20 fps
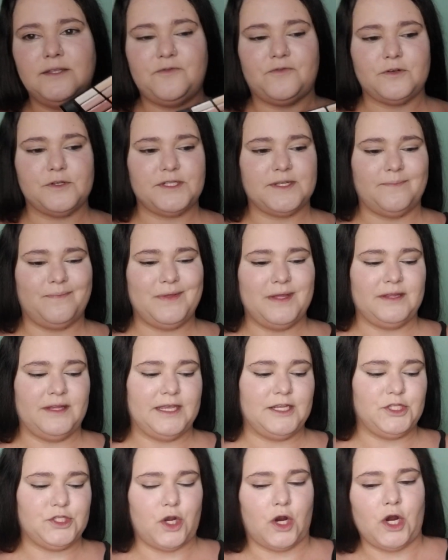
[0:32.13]
for something
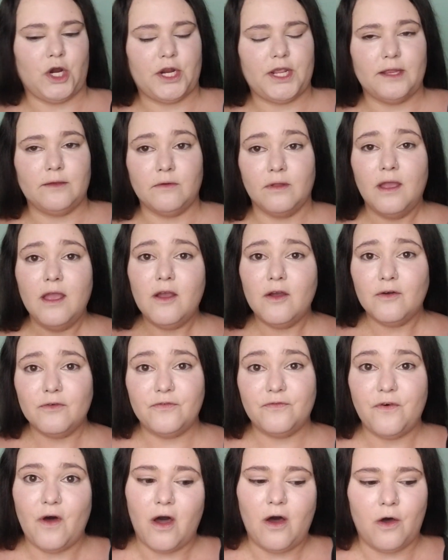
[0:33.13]
like dark and
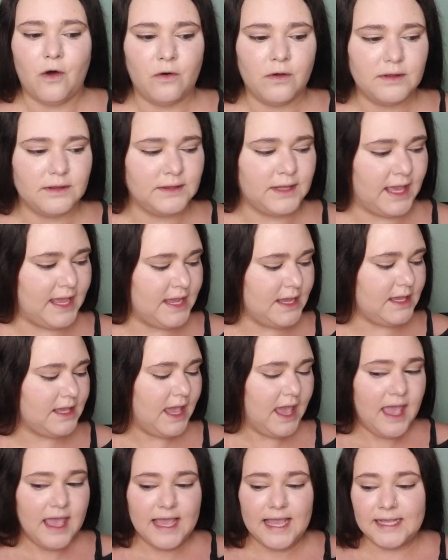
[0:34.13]
fall-like.
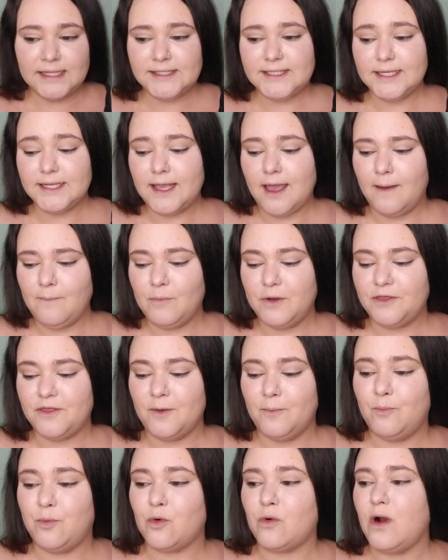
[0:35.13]
It did come with
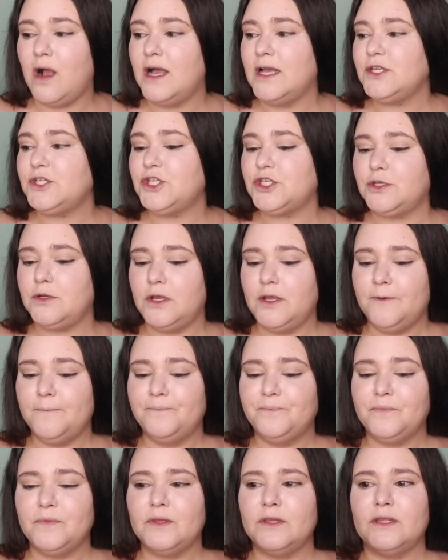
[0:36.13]
a brush,
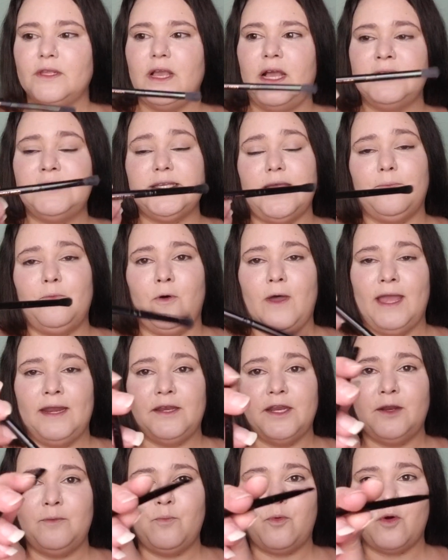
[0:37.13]
a
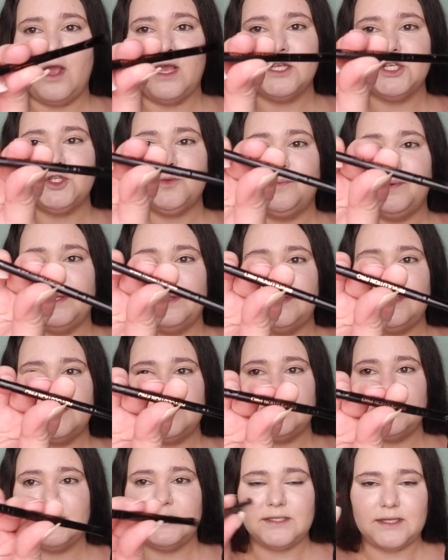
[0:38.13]
double-ended brush, but
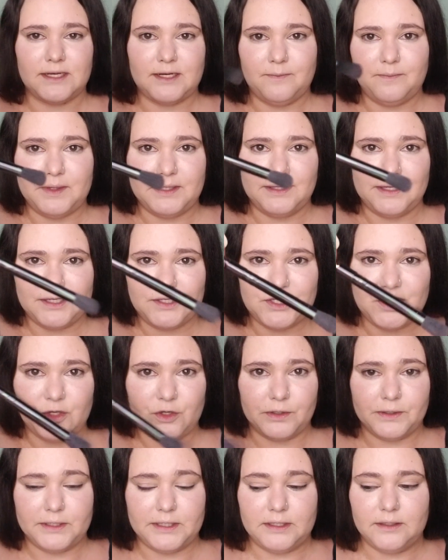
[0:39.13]
this is going to be like
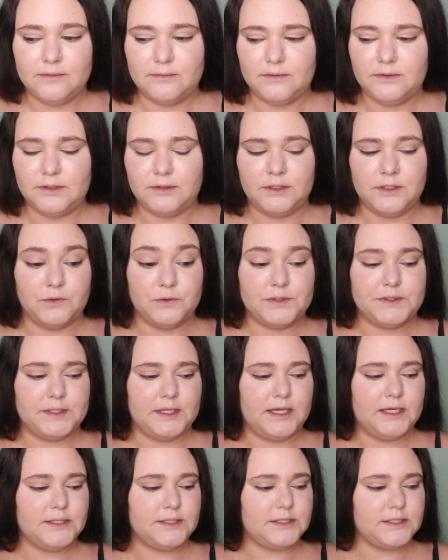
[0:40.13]
totally
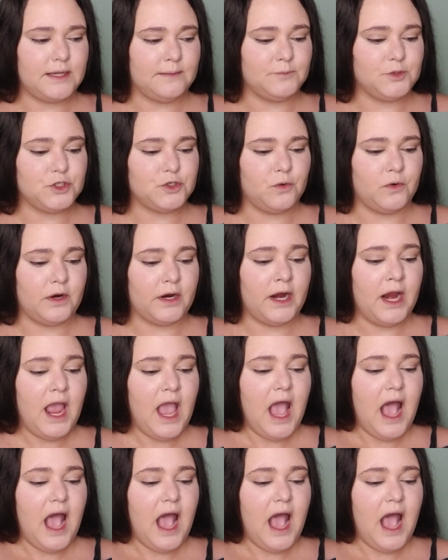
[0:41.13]
useless, I'm sure.